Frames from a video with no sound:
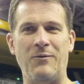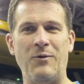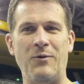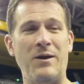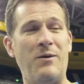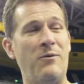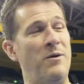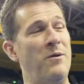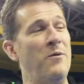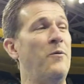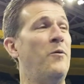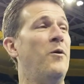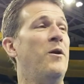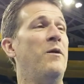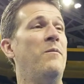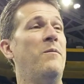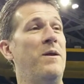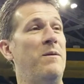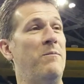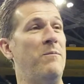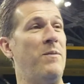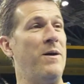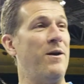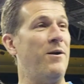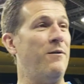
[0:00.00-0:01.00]
it would have
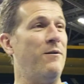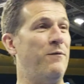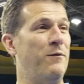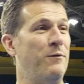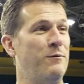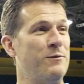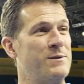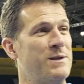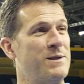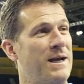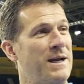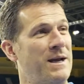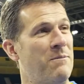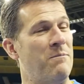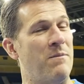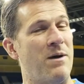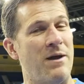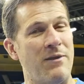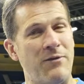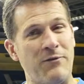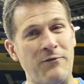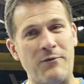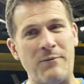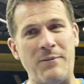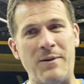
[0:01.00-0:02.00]
been better if it was like a
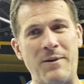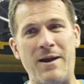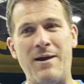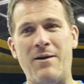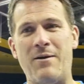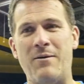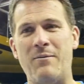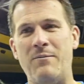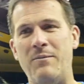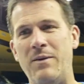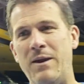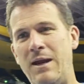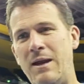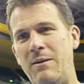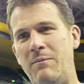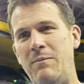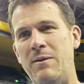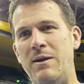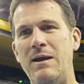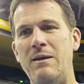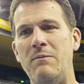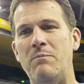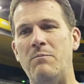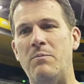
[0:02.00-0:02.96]
month from now, maybe.